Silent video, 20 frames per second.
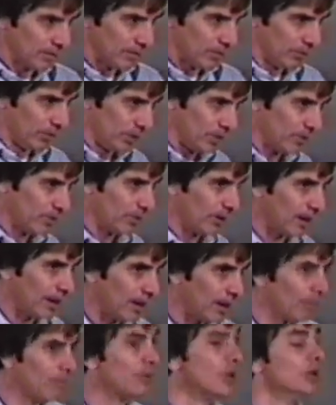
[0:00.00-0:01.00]
which will
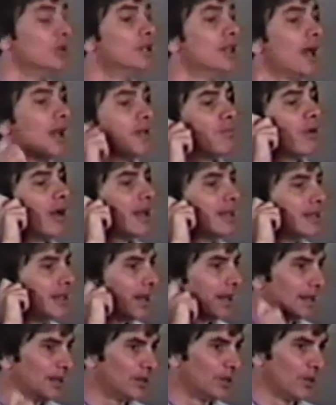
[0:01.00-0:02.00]
help you day by
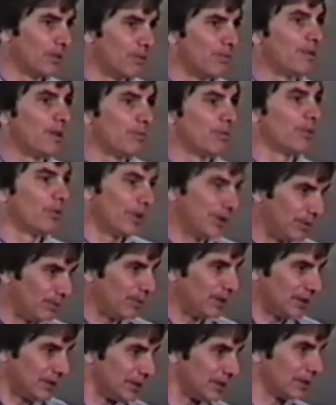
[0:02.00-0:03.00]
day to remember what it
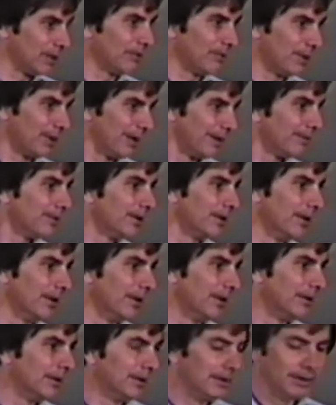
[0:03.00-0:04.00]
means to give your life to
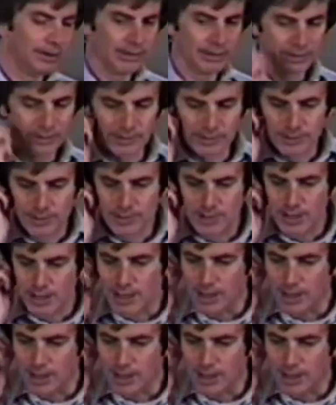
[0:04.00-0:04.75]
God. The